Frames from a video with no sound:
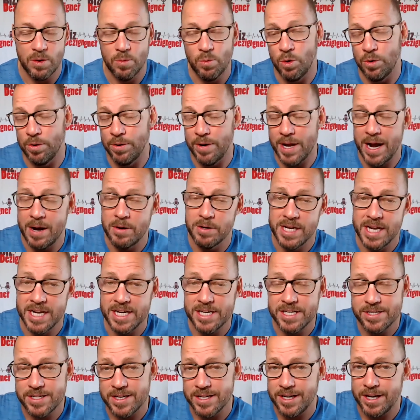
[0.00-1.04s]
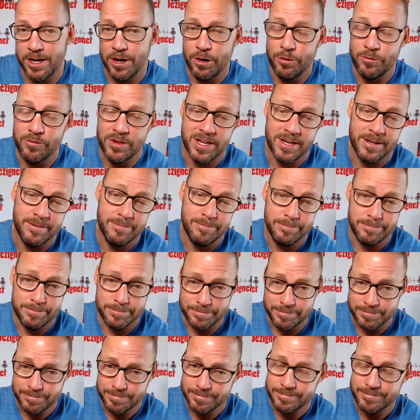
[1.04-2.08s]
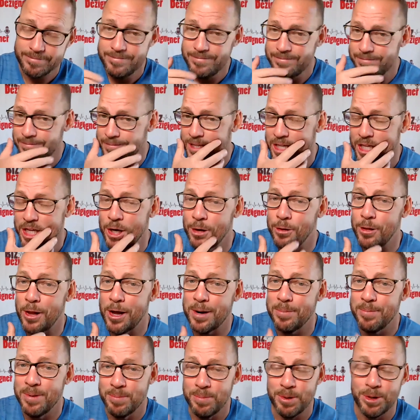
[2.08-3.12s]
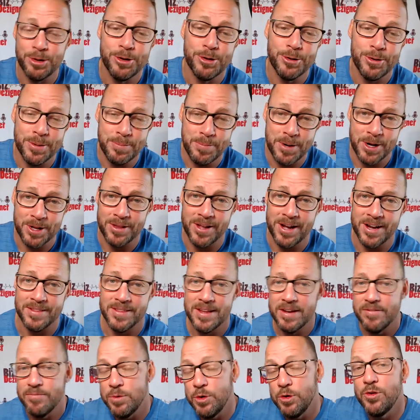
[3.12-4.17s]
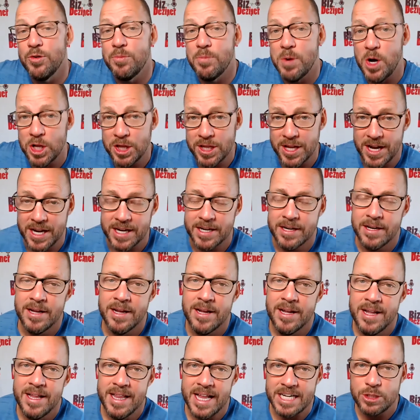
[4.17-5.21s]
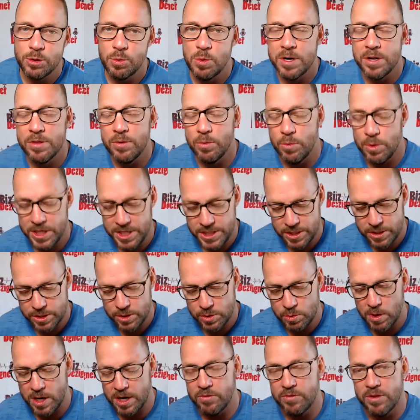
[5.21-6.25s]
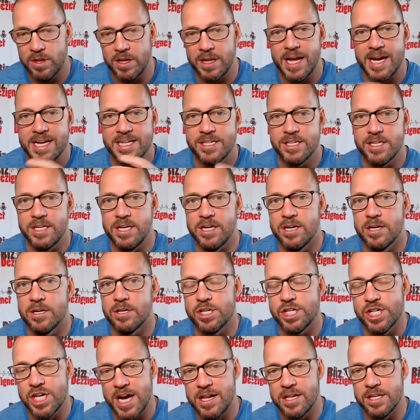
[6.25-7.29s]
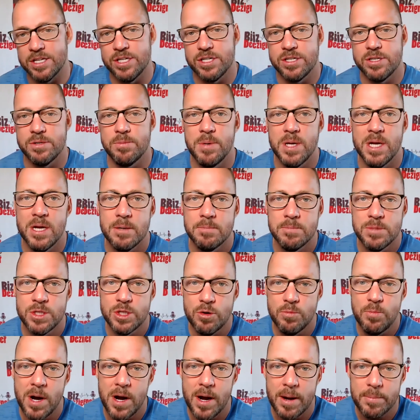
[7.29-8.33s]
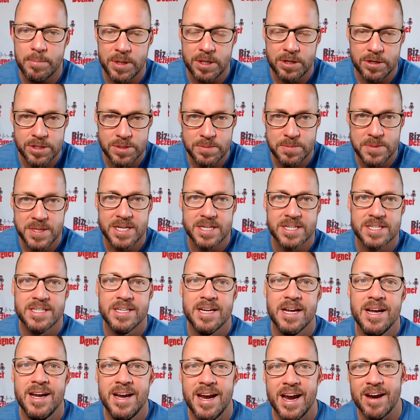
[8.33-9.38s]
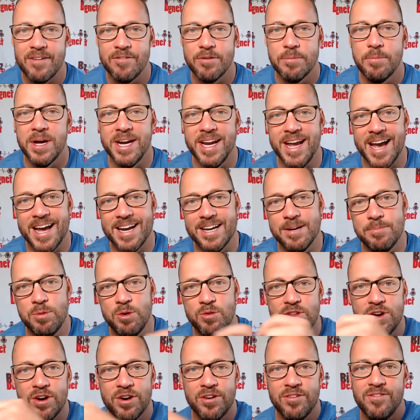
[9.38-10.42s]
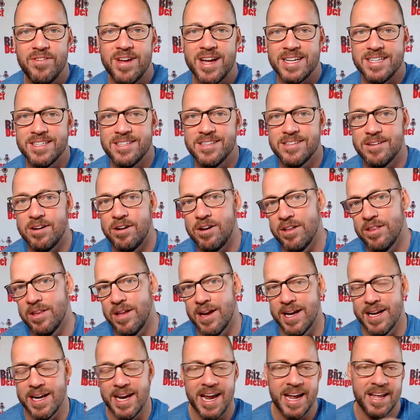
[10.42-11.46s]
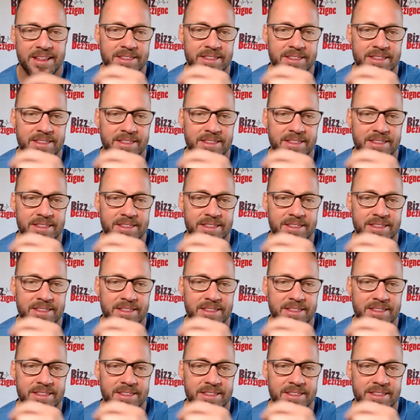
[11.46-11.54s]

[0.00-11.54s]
Well, nowadays in COVID, A lot of people are doing them online. They've moved them online. That's one of the reasons why over the last year, challenges have become so popular, is because everybody had to move their events online.